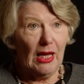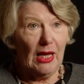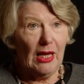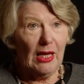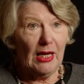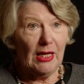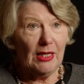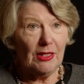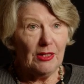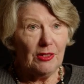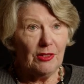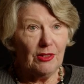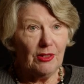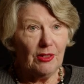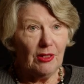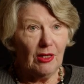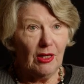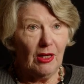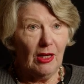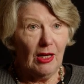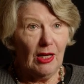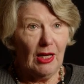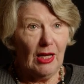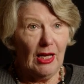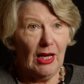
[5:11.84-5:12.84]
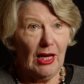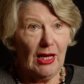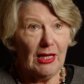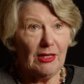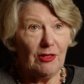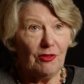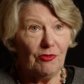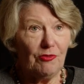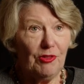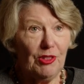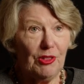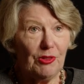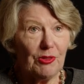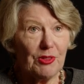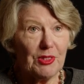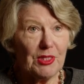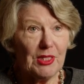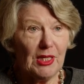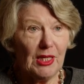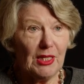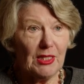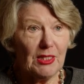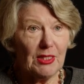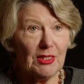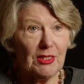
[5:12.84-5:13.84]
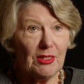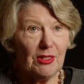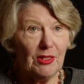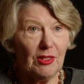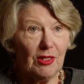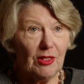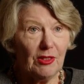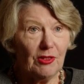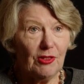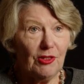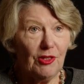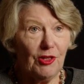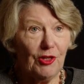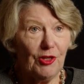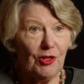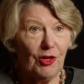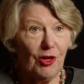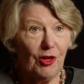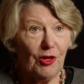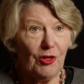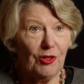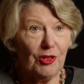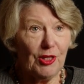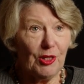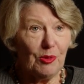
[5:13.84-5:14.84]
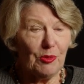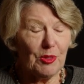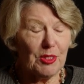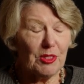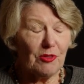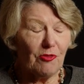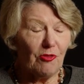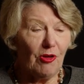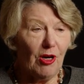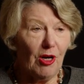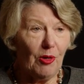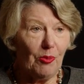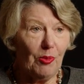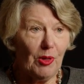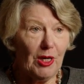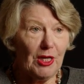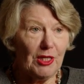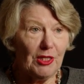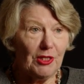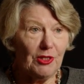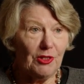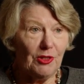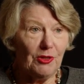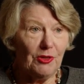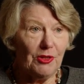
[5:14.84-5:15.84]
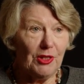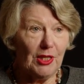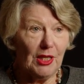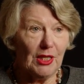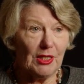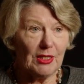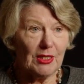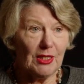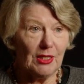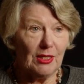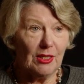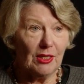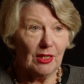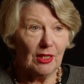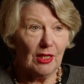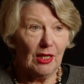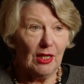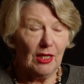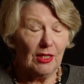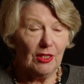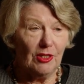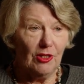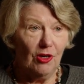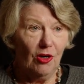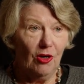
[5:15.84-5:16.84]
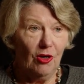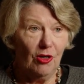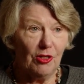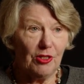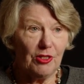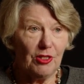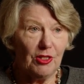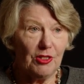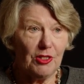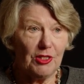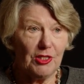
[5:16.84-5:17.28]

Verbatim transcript: and I had a real sense that, you know, there was a right way to do things and, and not.